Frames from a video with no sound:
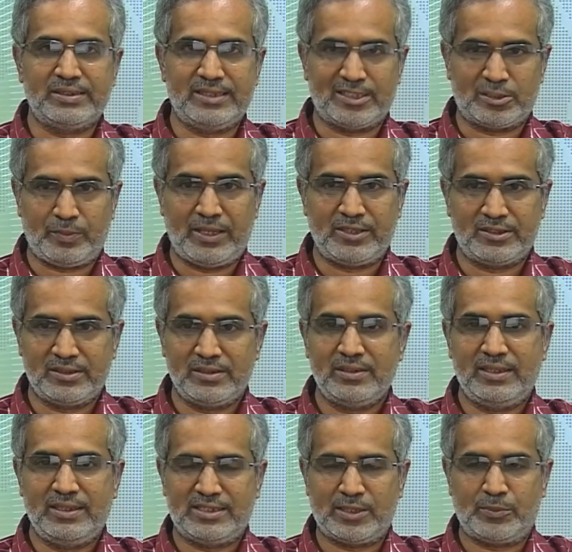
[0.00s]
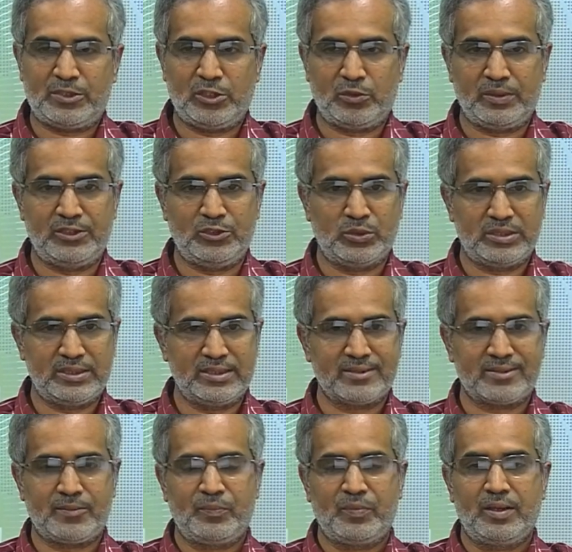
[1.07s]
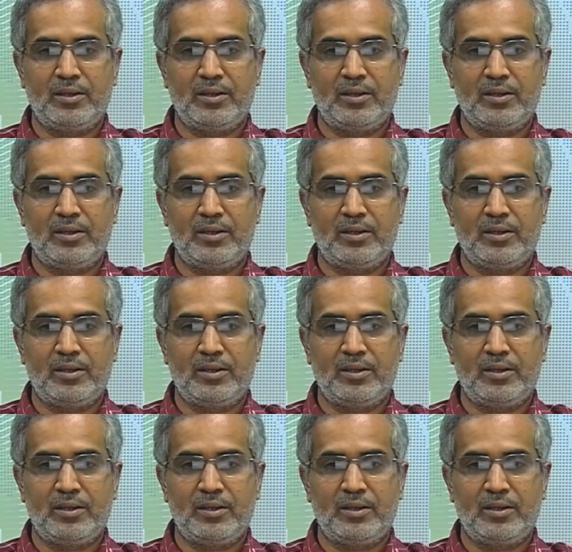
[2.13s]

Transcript: the expansion in subsequent usages.